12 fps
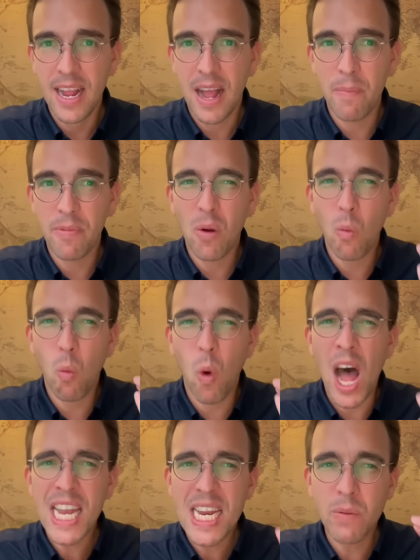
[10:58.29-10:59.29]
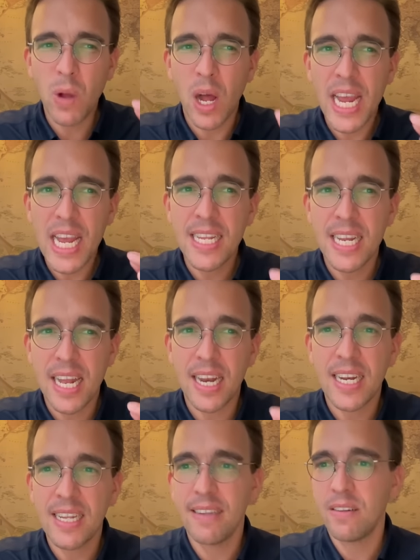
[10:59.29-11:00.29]
So why is it
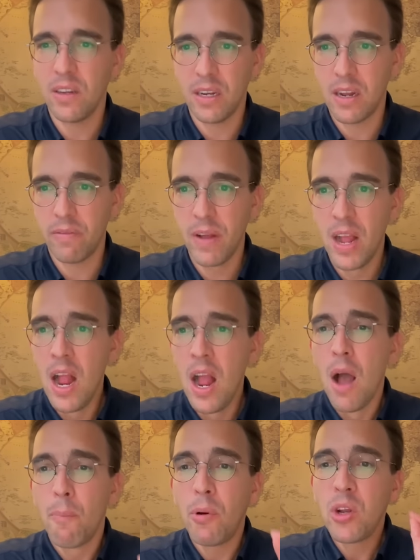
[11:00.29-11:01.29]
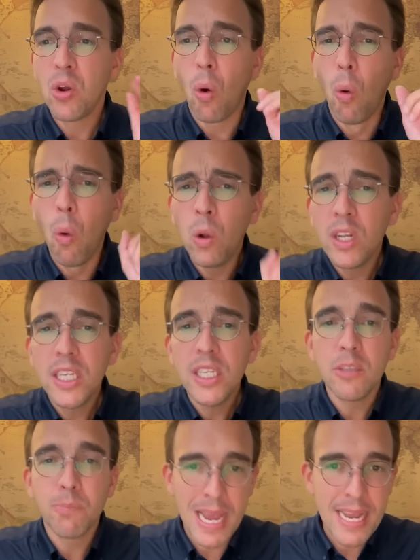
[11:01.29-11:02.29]
that this is not enough? But all
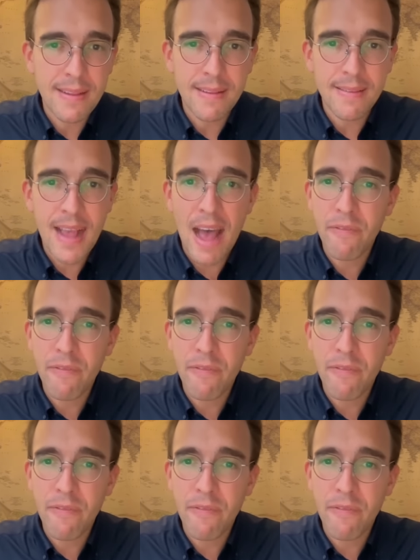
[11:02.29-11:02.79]
these bases have